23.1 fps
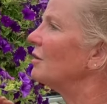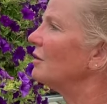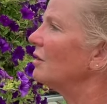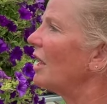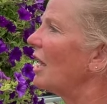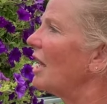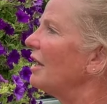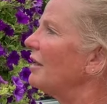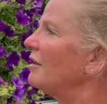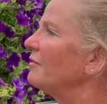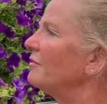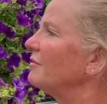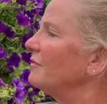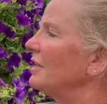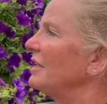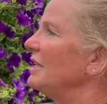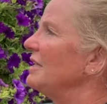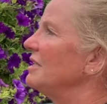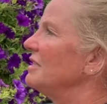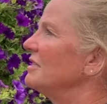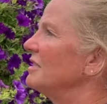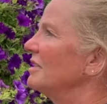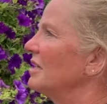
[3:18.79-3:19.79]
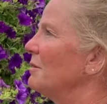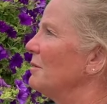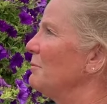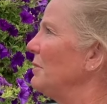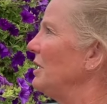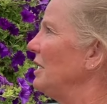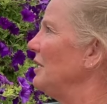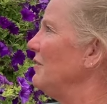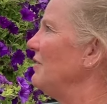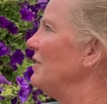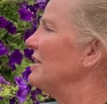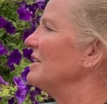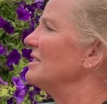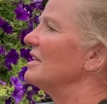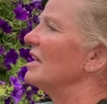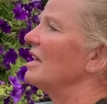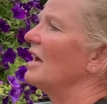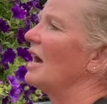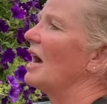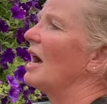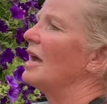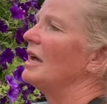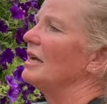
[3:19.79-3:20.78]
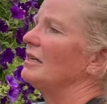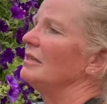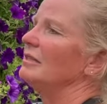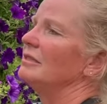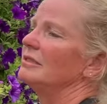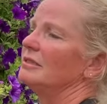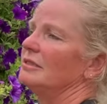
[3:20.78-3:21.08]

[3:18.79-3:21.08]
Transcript: a lot of ladies come in and they say, I